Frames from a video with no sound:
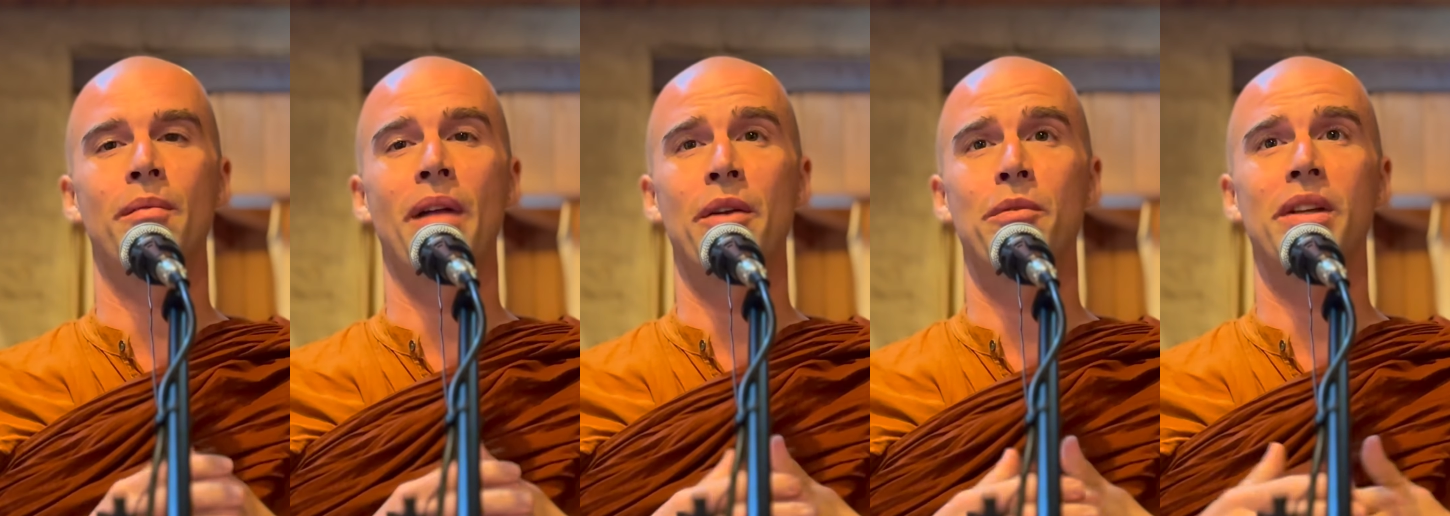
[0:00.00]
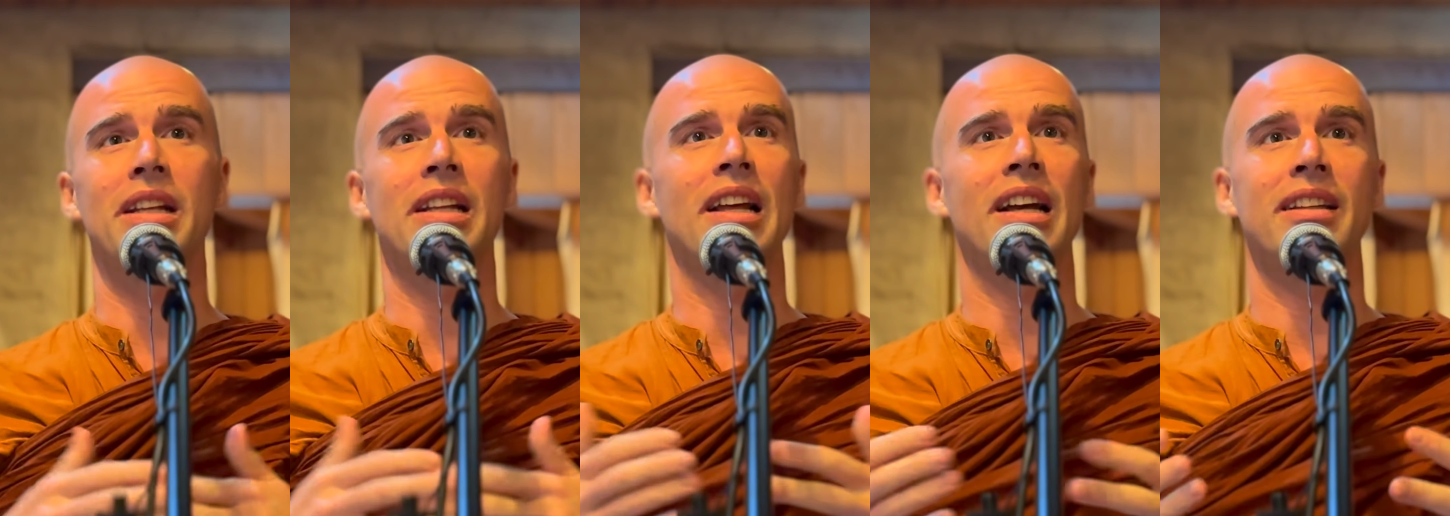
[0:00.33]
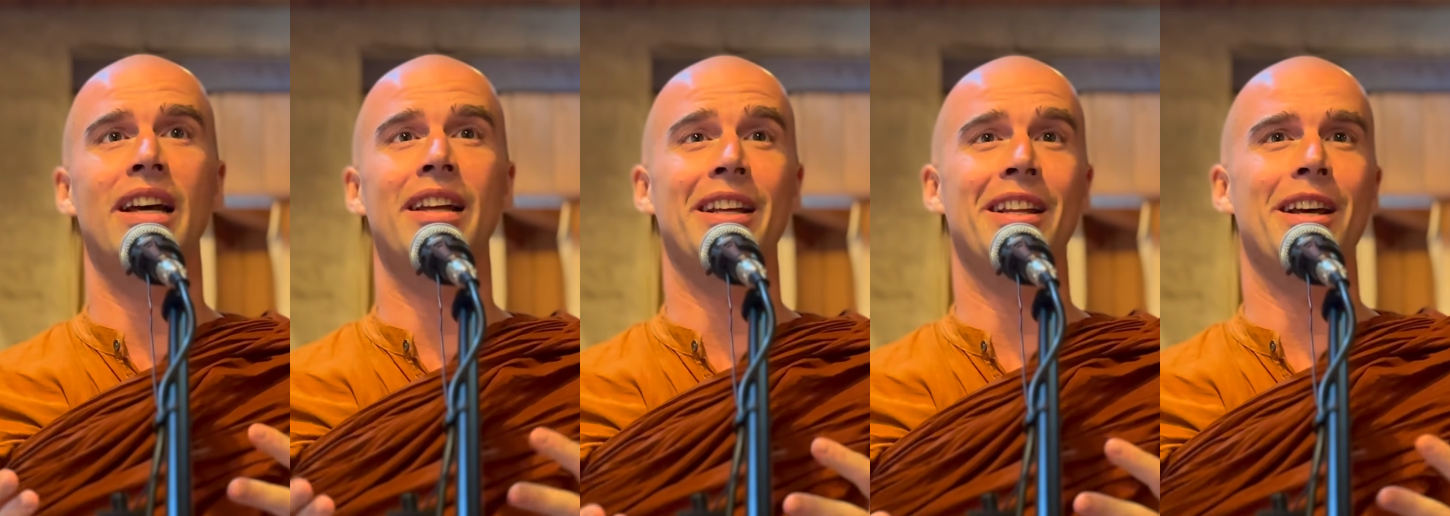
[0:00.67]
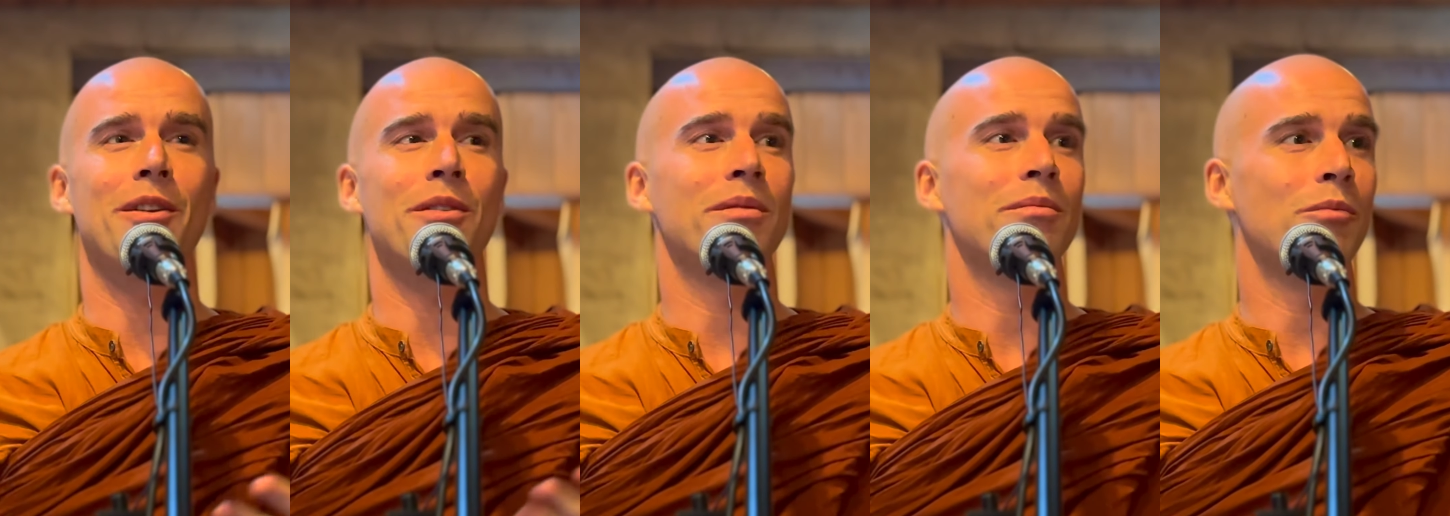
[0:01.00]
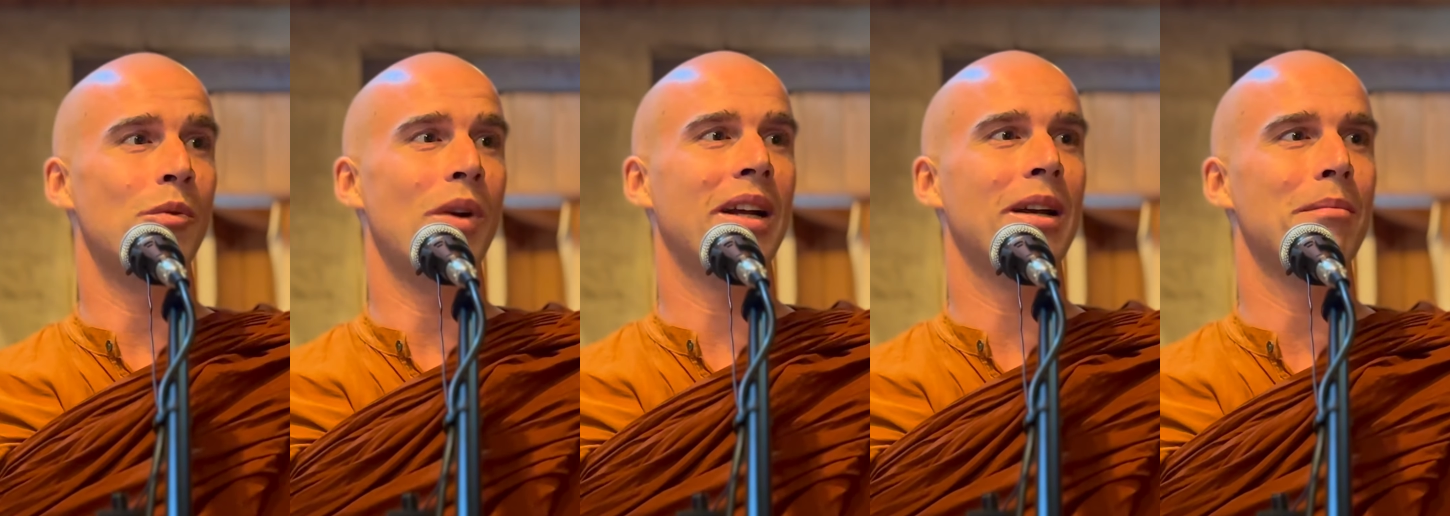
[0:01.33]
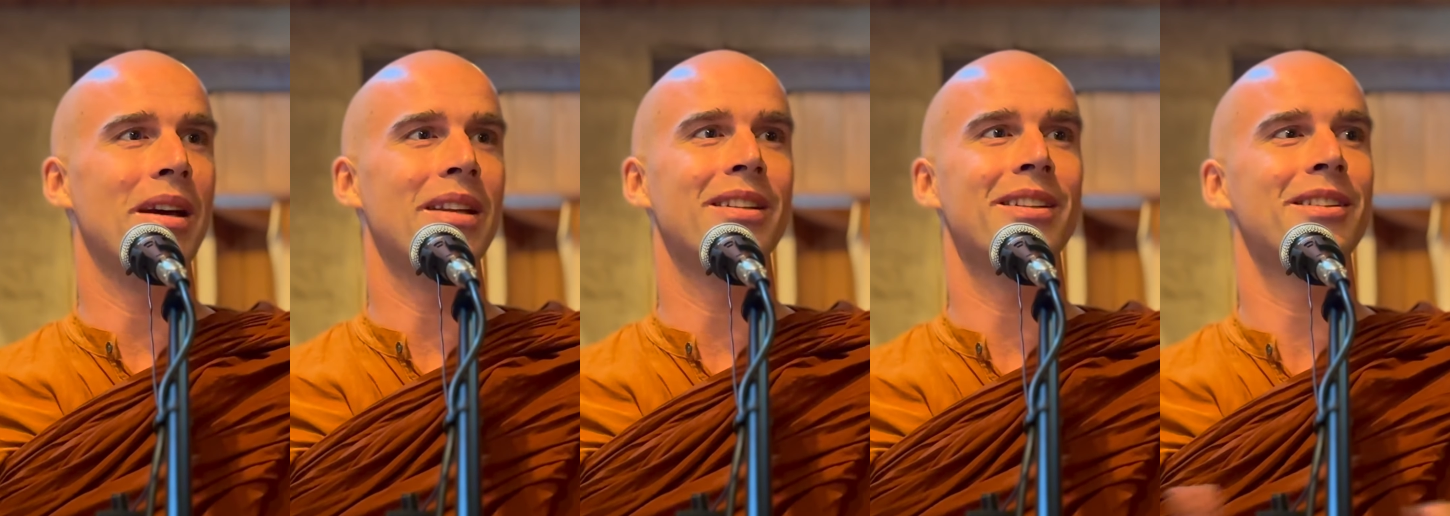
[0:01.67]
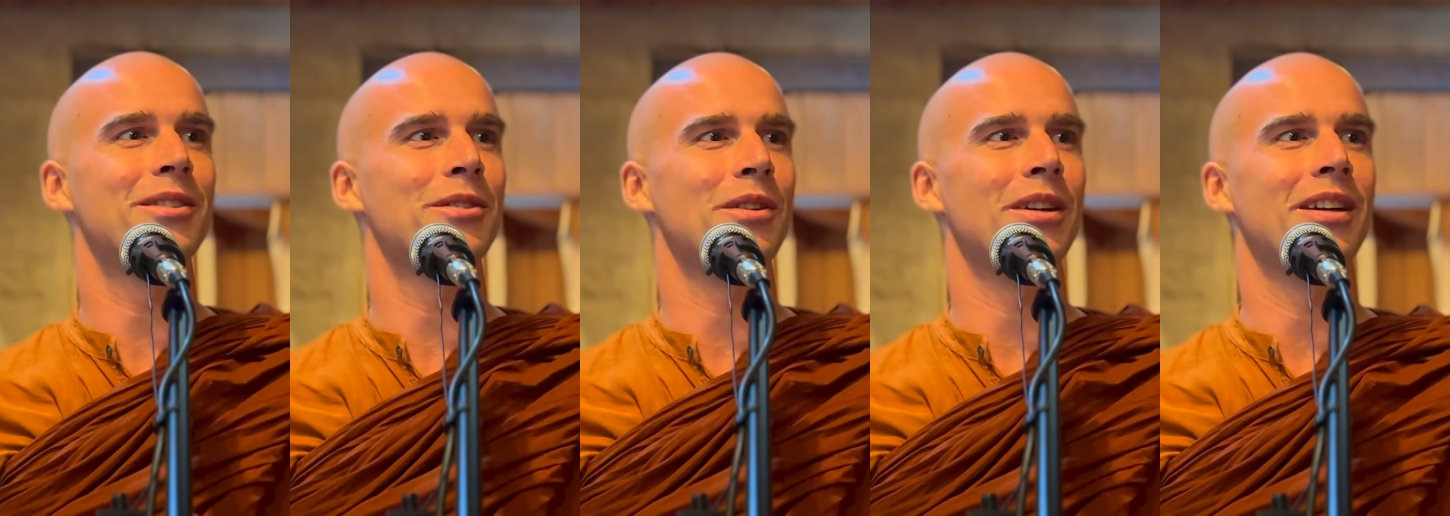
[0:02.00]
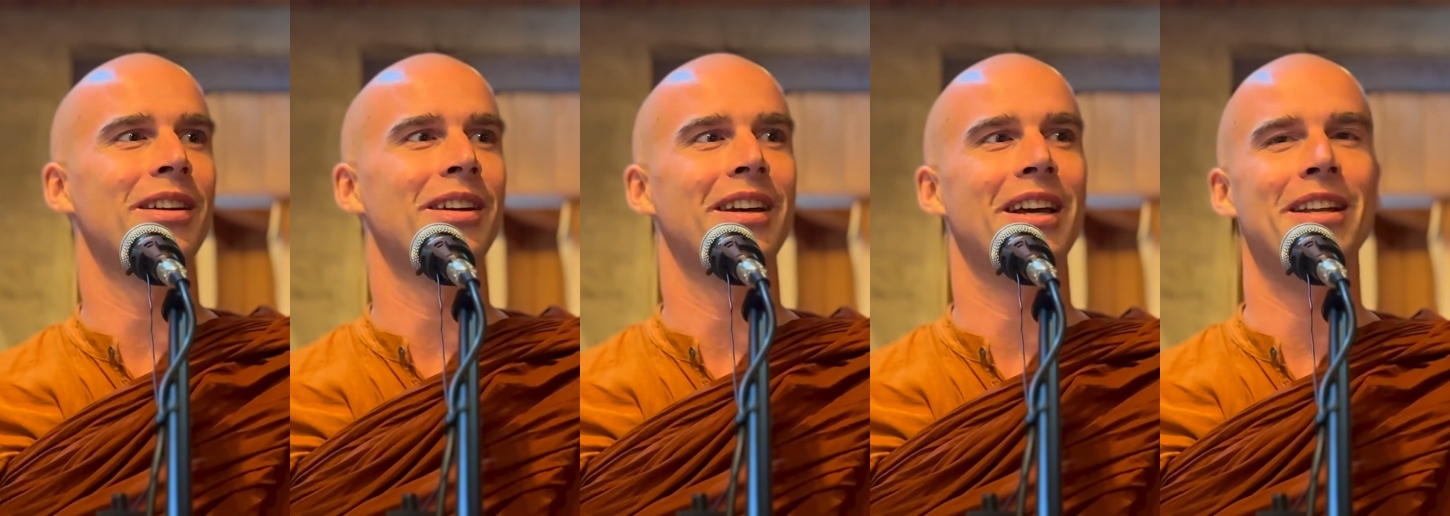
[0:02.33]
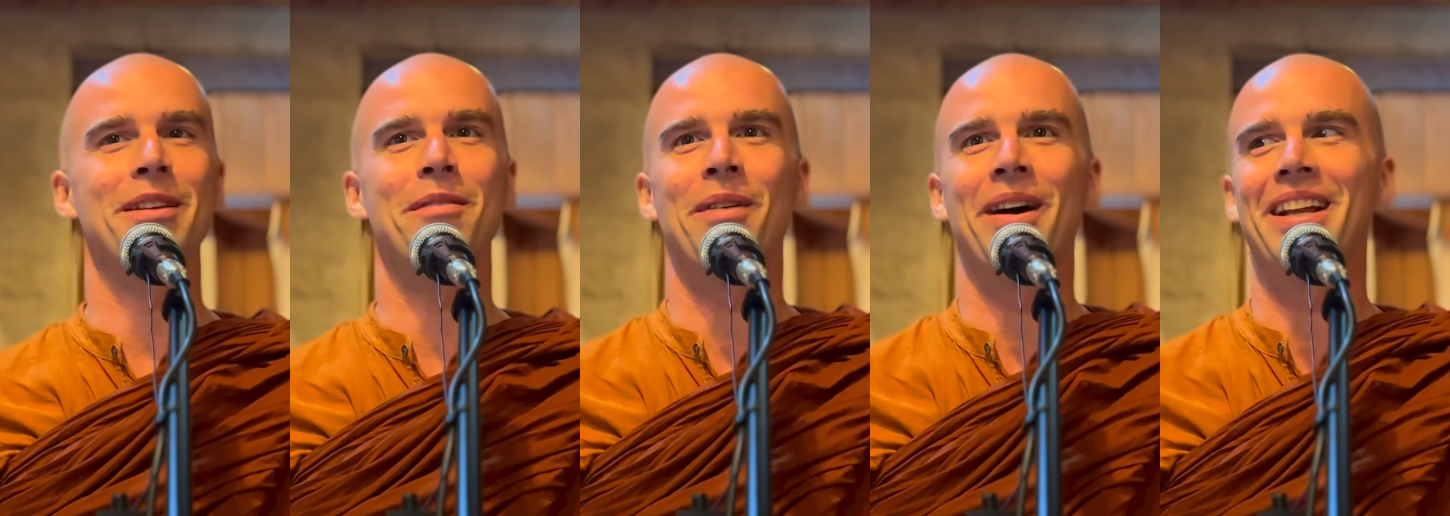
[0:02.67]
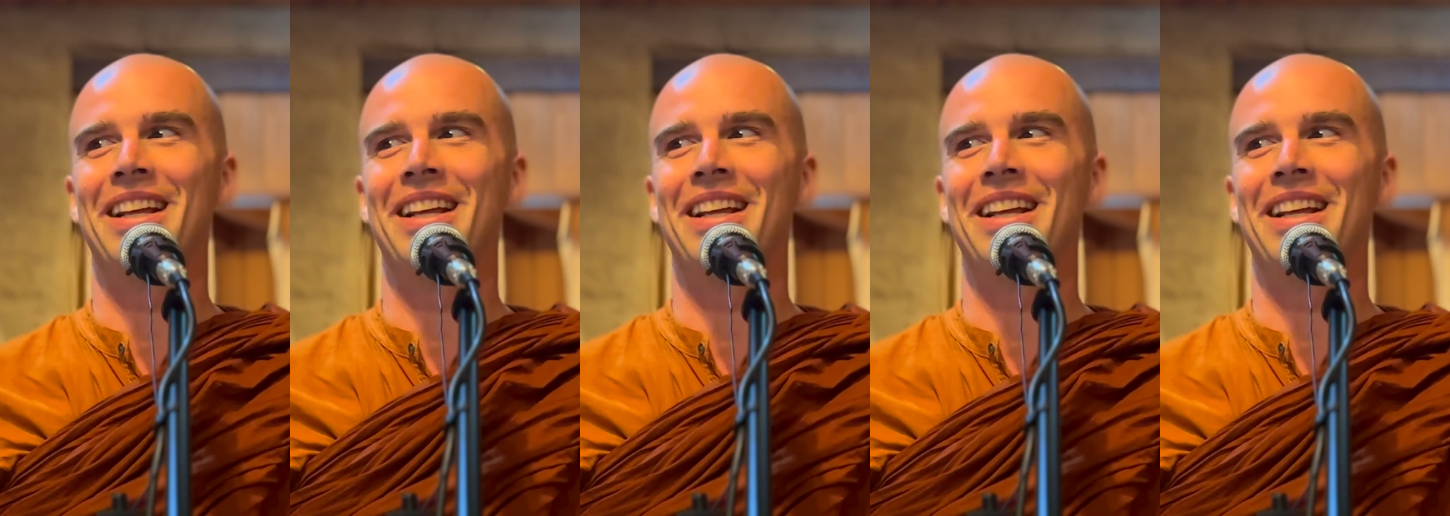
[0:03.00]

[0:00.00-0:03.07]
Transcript: I really like that, and I recommend it to anybody